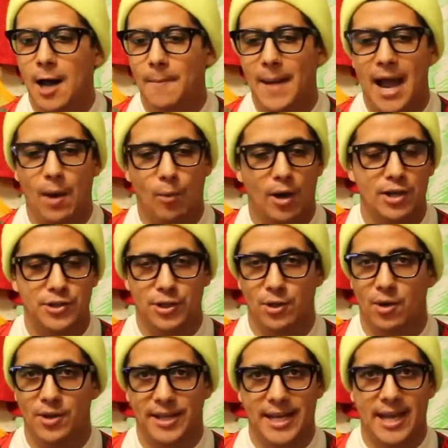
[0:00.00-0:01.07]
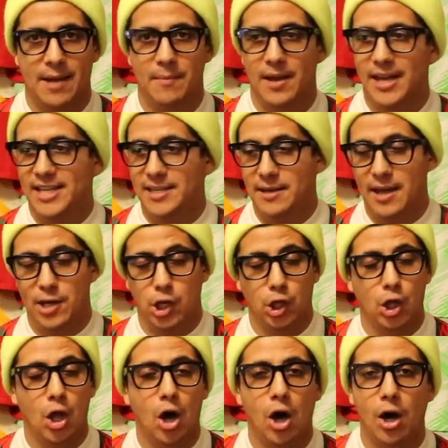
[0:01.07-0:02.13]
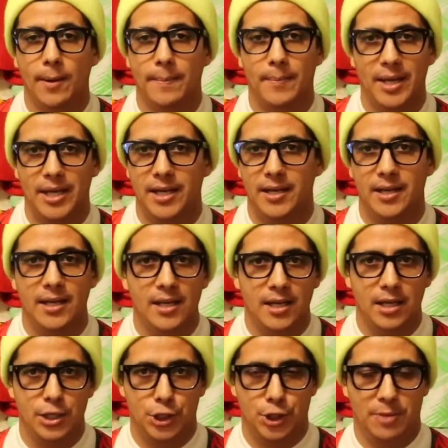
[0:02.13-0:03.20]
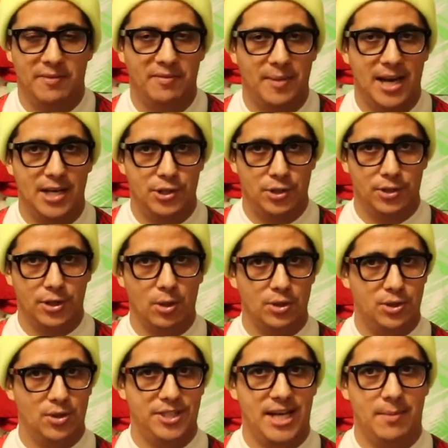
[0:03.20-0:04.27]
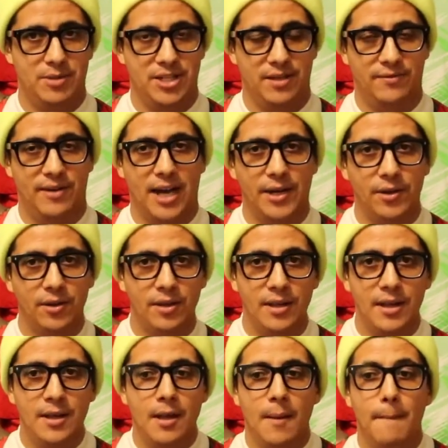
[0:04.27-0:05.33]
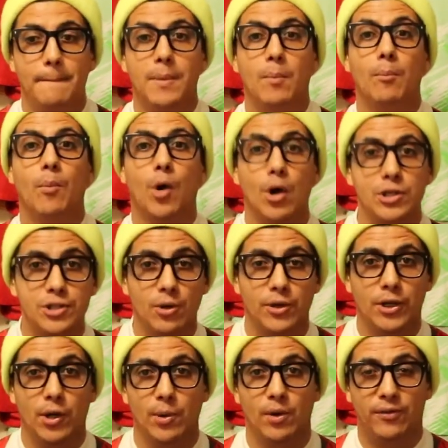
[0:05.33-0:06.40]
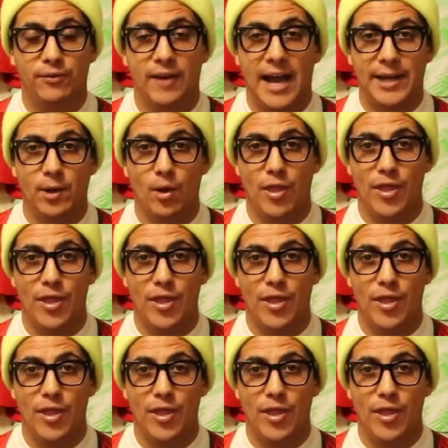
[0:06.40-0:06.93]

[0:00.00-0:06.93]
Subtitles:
I wanted to go to the game. It had long been a dream of mine to go to a Champions League final, but more so to go to a final